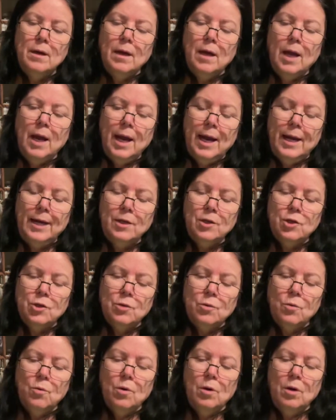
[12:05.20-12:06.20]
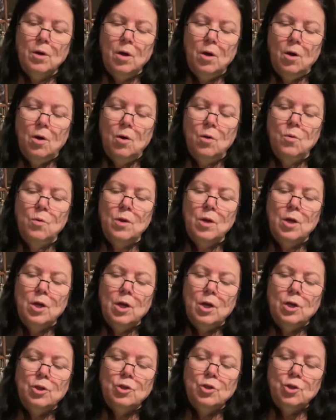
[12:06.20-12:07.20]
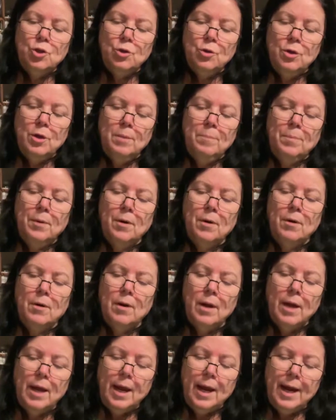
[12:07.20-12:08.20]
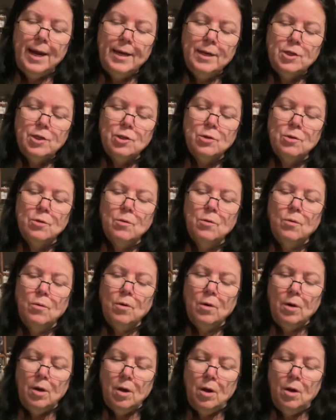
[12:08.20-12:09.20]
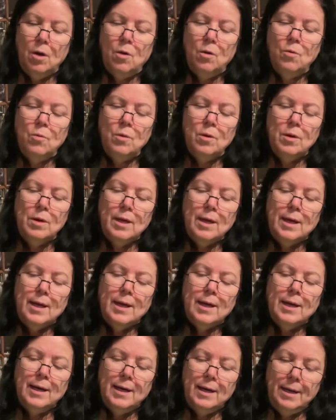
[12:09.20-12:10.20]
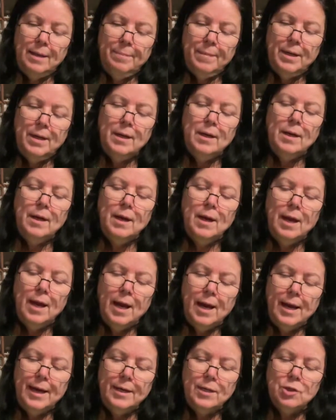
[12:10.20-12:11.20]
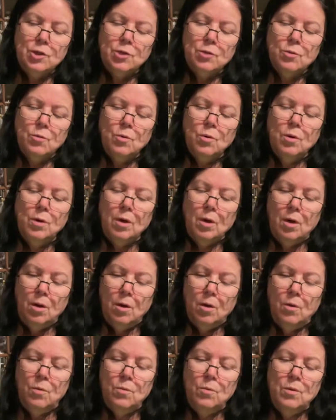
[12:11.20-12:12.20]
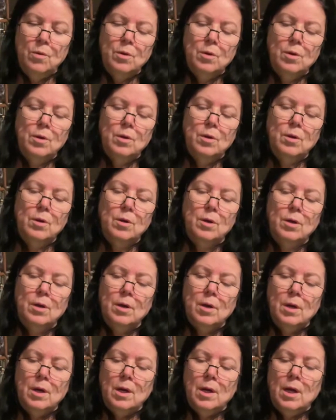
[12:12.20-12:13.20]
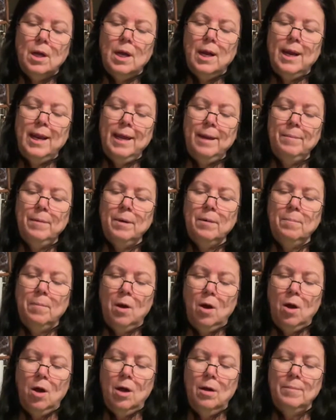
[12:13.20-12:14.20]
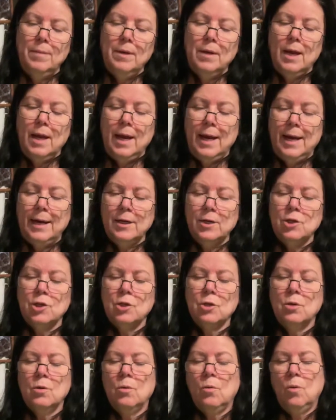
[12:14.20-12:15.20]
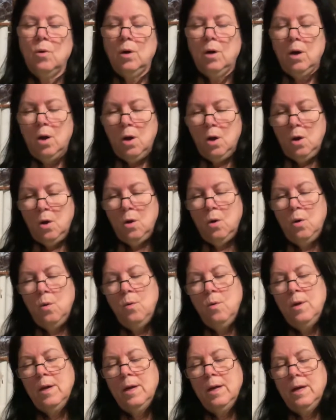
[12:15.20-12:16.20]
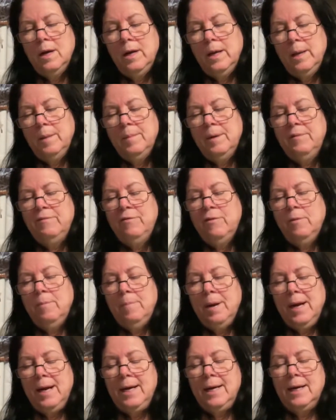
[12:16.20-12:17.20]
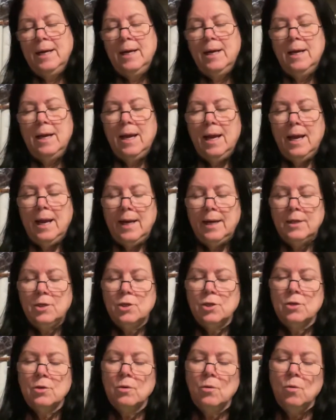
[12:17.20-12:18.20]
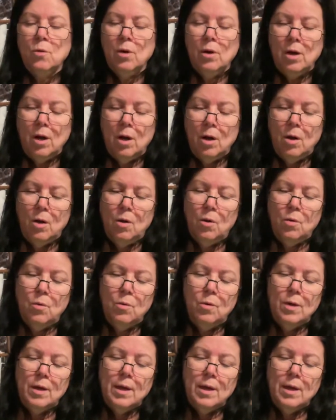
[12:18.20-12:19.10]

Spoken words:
H or O. Juniper, H or O. Lemon, H or O. Lemon balm, H or O. Lemon verbena, H or O.